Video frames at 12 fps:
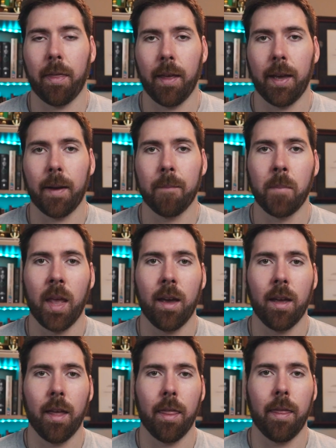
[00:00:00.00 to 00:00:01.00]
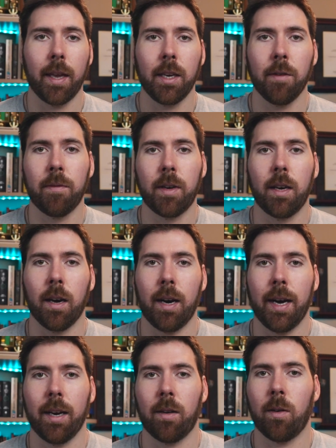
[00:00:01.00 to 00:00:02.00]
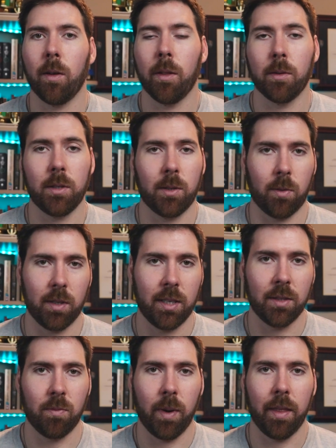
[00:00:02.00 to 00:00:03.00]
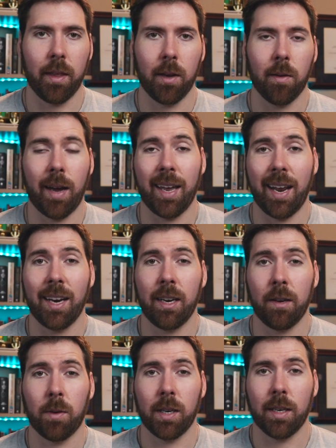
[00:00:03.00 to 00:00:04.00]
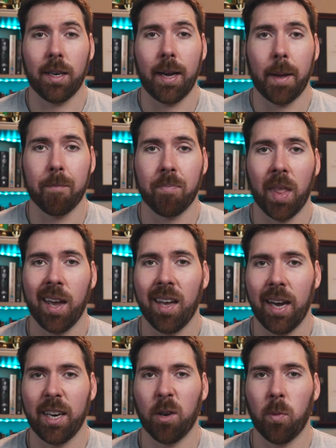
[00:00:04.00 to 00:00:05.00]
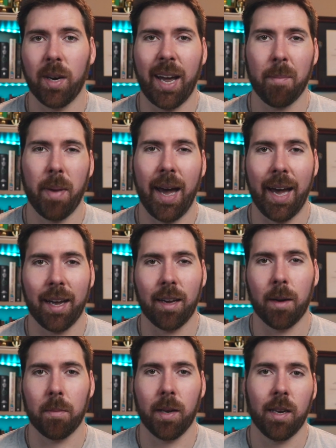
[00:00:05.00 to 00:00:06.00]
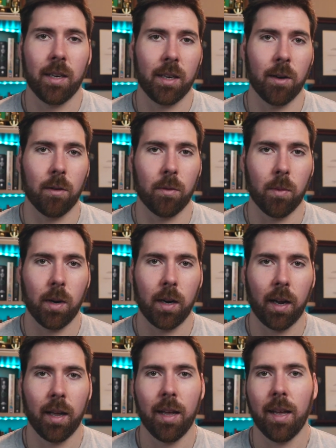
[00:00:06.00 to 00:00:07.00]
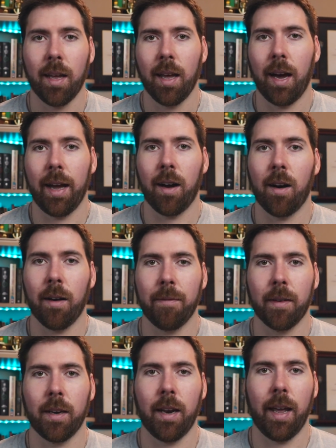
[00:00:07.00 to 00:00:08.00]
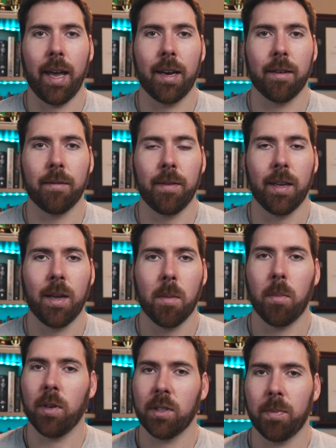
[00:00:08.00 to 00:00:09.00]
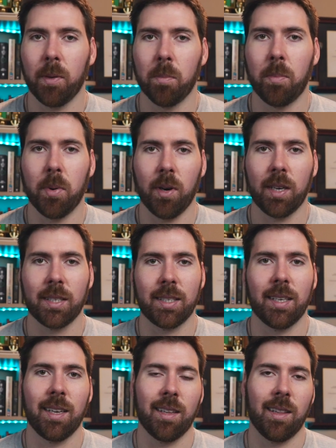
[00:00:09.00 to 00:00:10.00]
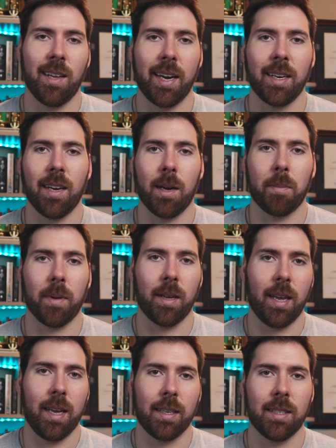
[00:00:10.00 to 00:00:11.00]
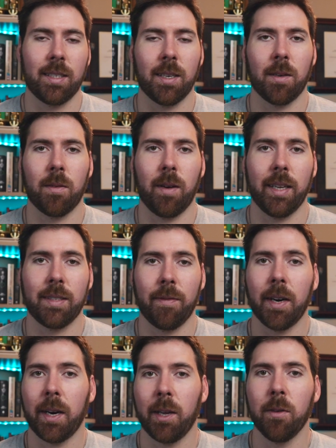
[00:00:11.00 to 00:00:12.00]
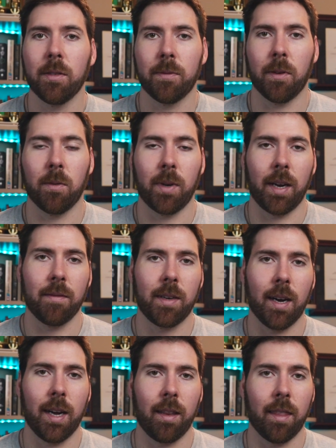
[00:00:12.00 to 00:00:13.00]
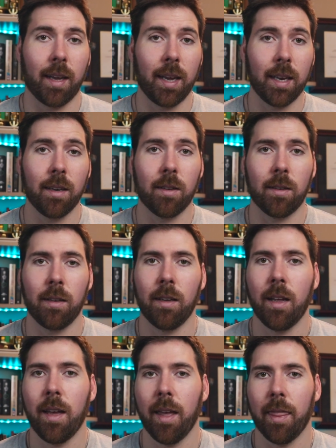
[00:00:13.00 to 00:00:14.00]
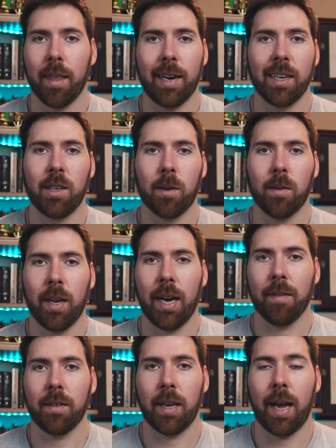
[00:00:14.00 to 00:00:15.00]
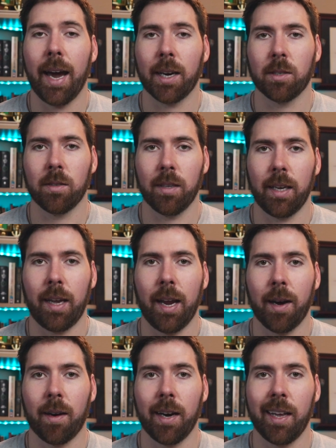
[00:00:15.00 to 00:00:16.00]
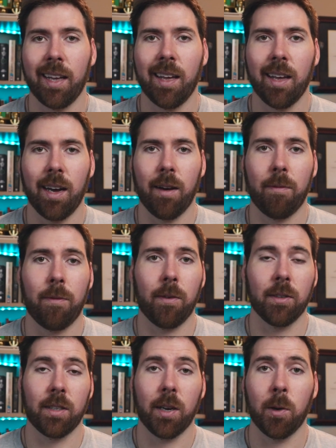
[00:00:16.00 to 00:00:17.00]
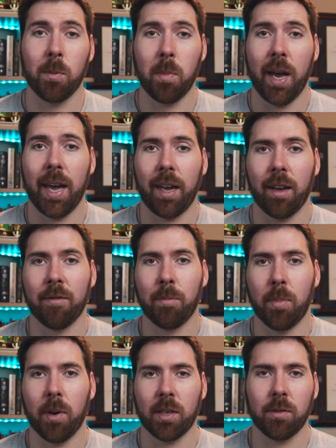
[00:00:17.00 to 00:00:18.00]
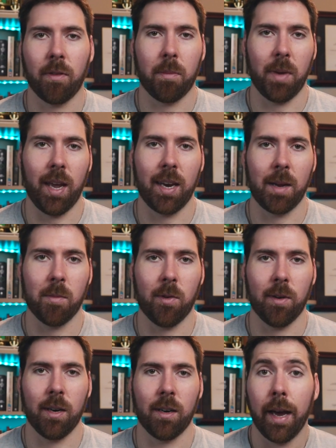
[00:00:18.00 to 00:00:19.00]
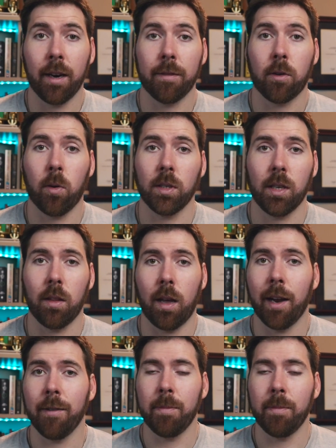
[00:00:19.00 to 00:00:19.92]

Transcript: thing, then you've got all those sources with you at any one time. I know when I pack up to go to work, I often have multiple books lined up and so it's very useful when I've got the Kindle that I don't have actually carry a full tote bag of books with me anymore. And of course, a lot